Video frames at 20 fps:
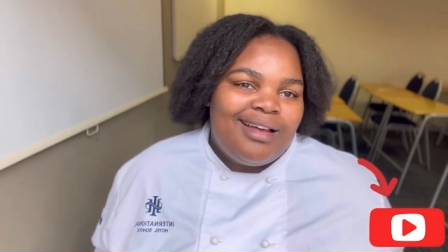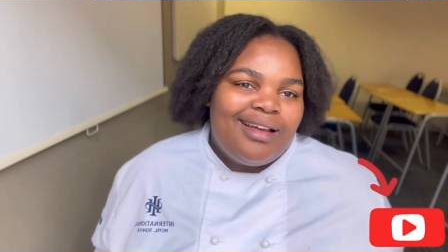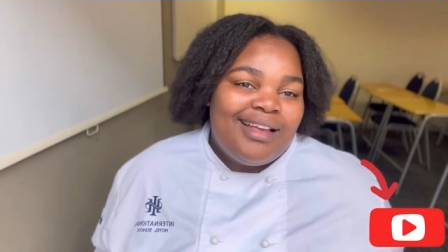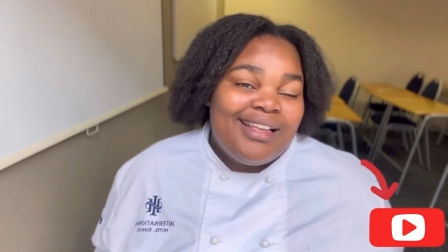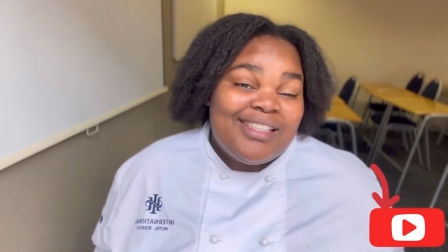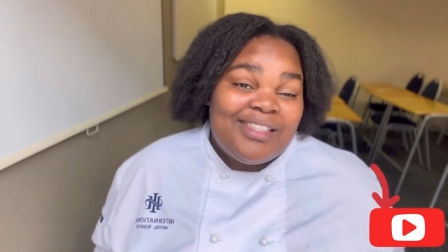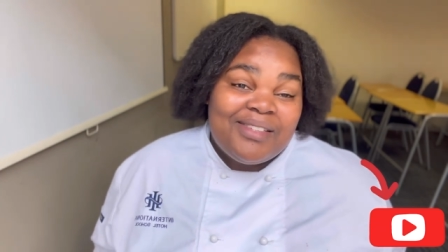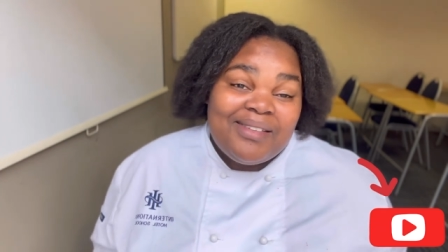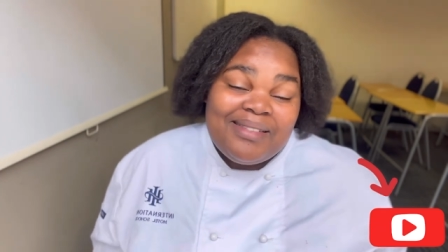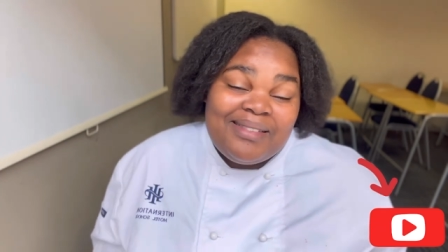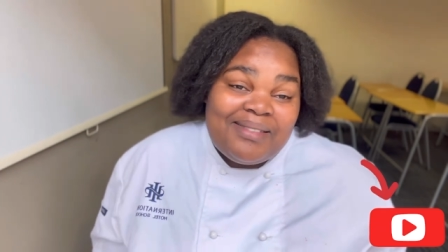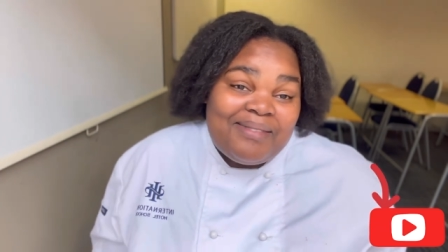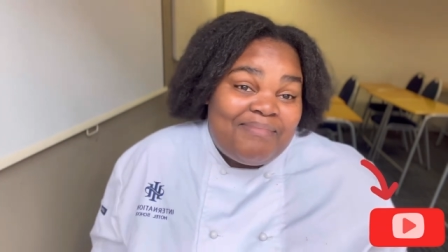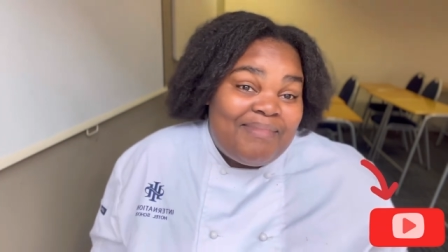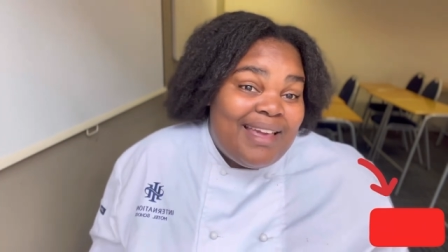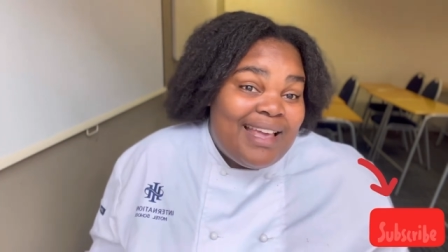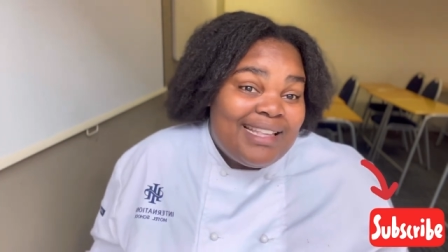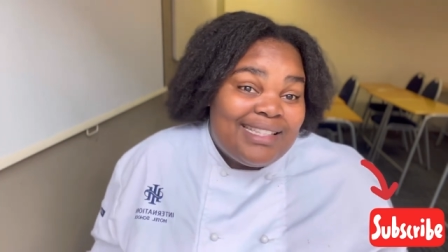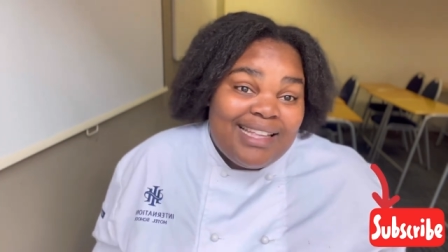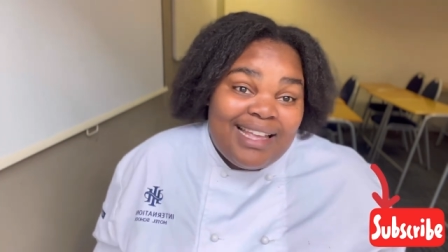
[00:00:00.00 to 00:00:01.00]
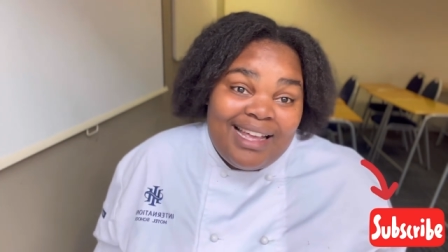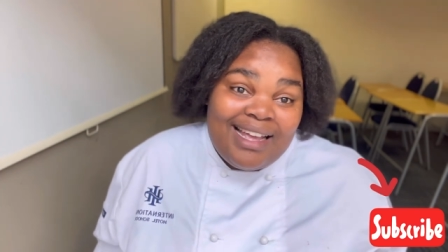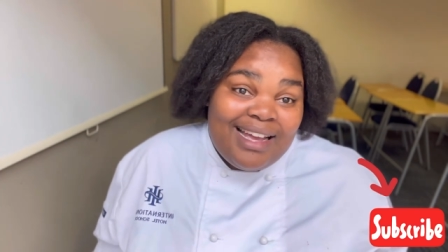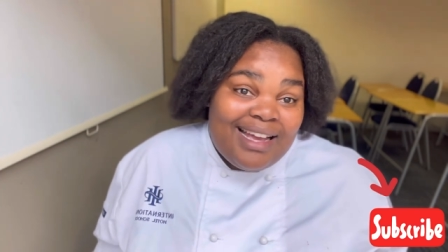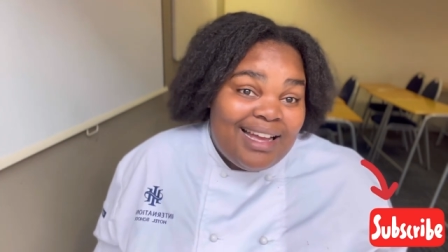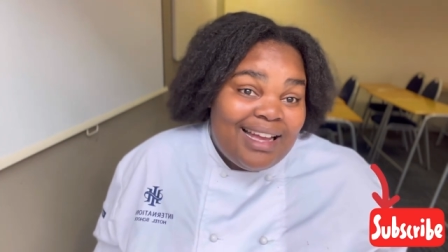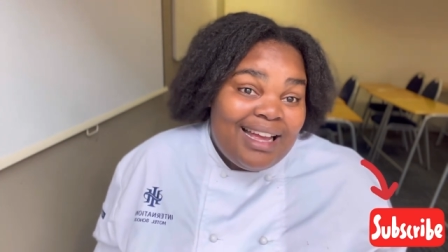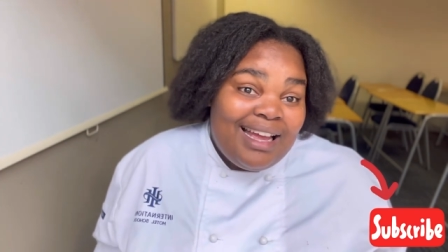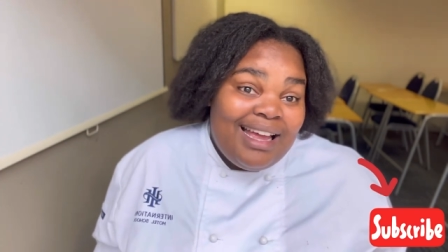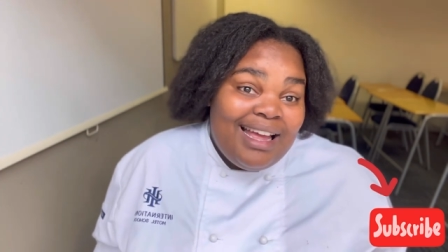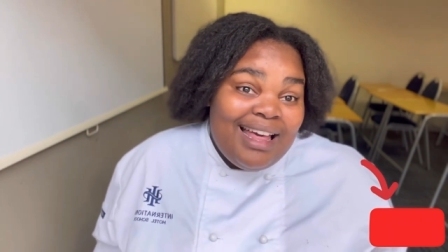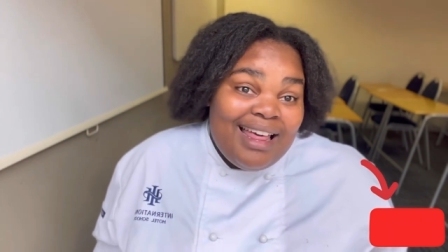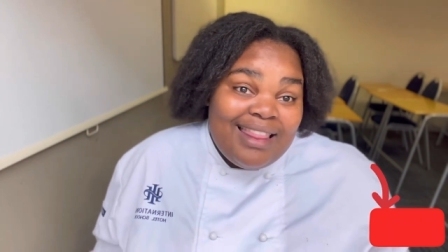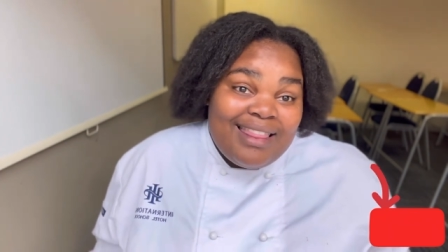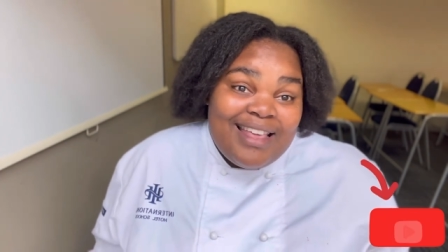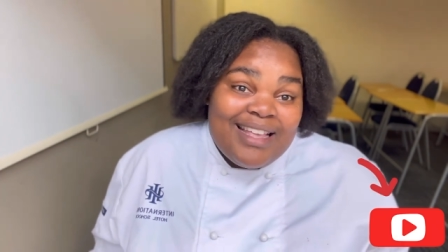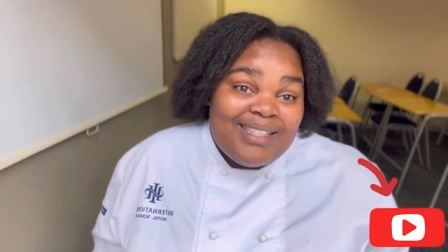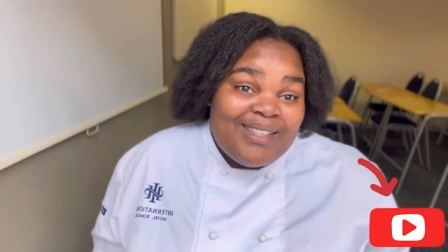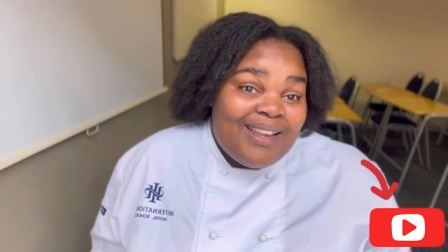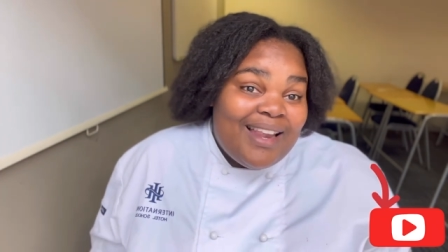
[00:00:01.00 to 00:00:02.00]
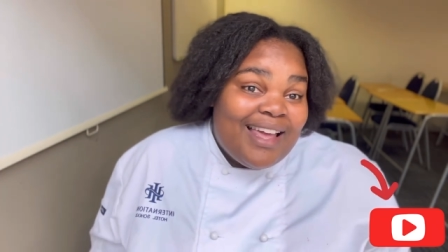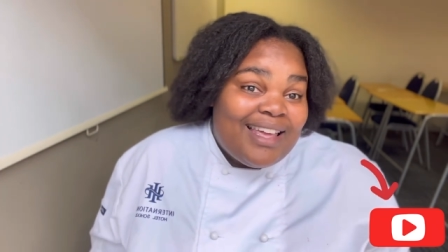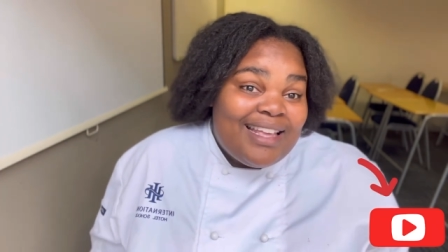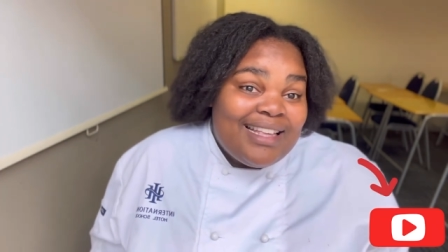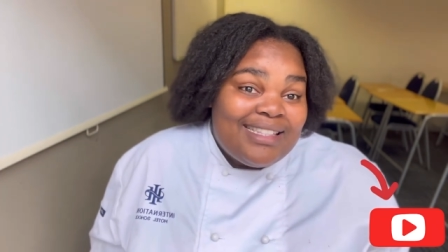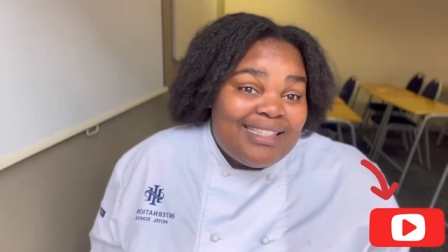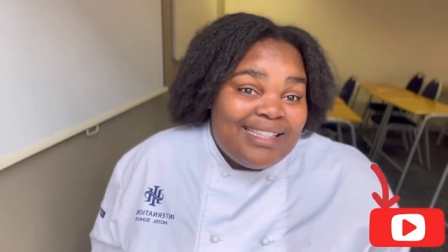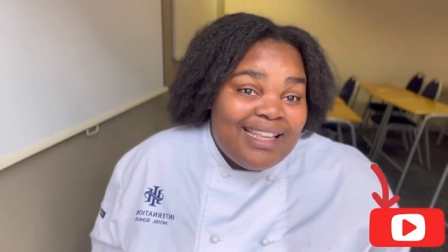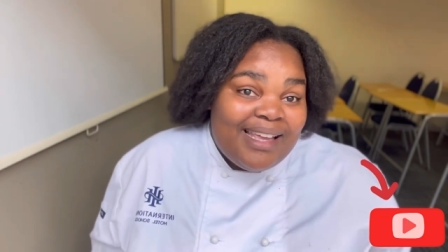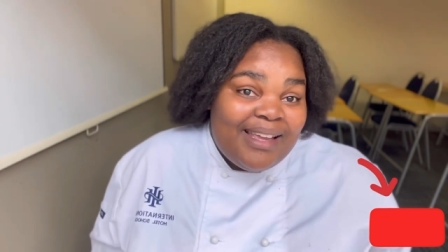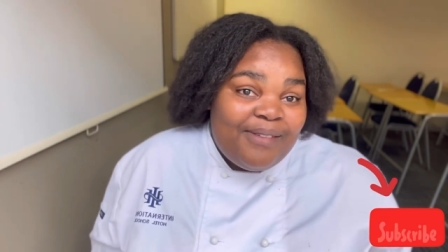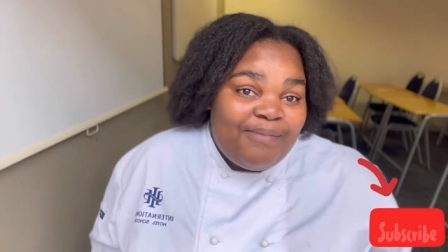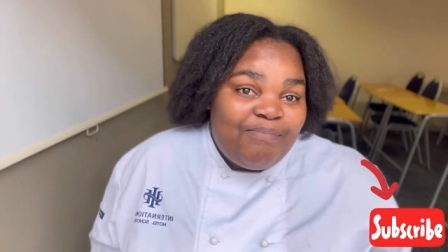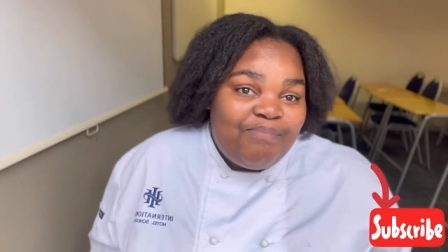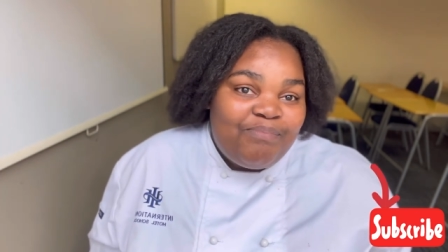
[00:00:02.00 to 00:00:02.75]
It's just amazing. That's all I can say.